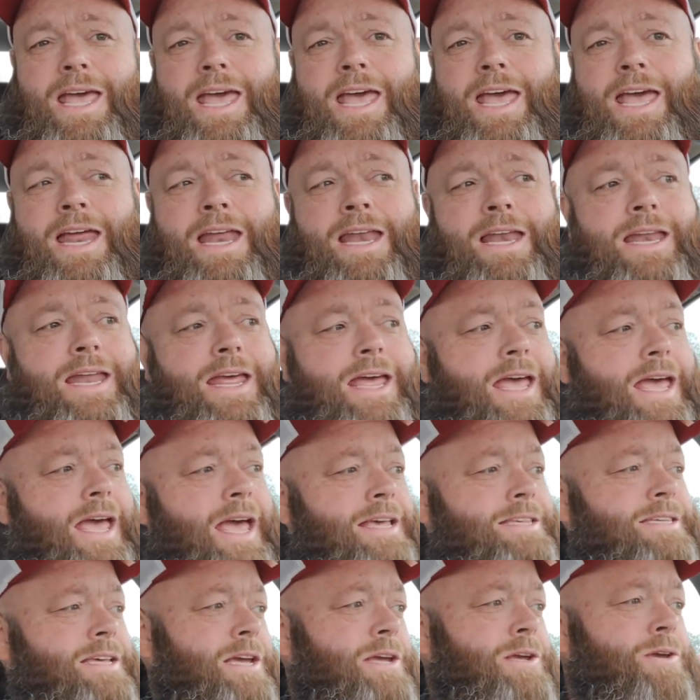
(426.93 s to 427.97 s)
And
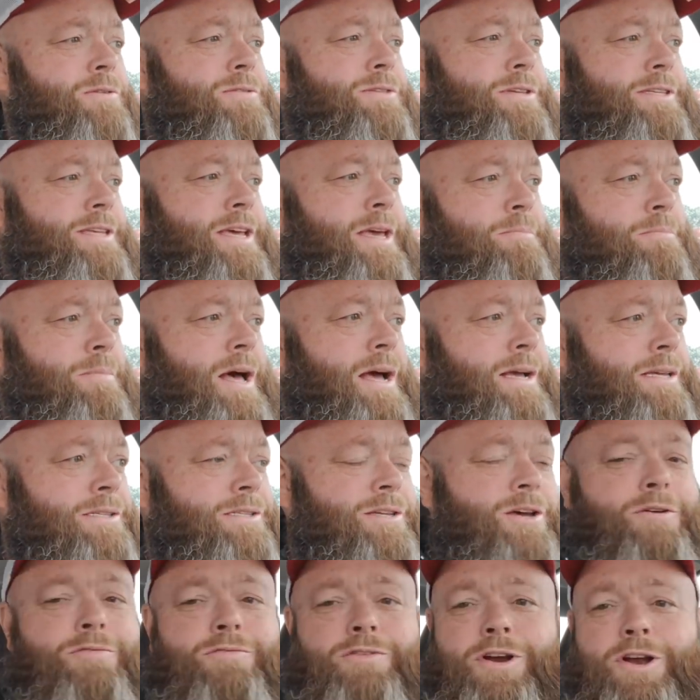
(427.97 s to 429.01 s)
as I use the same boxes
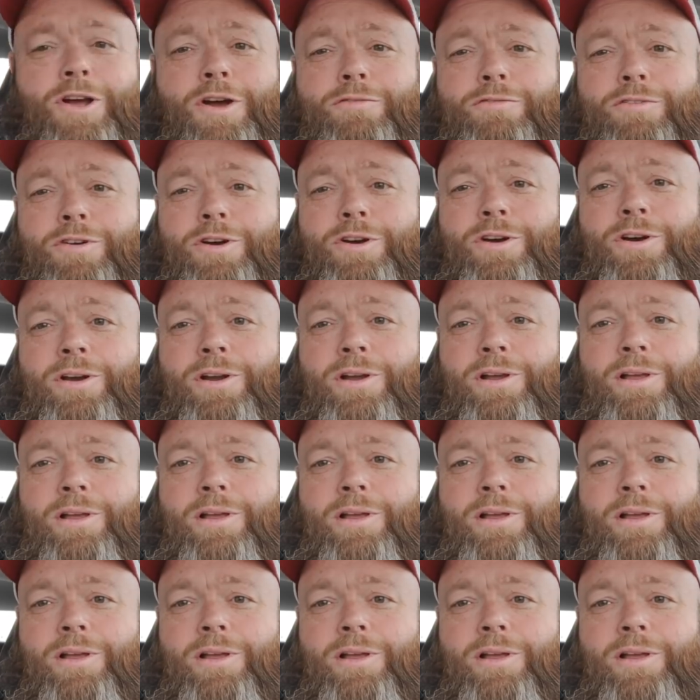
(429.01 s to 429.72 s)
over and over,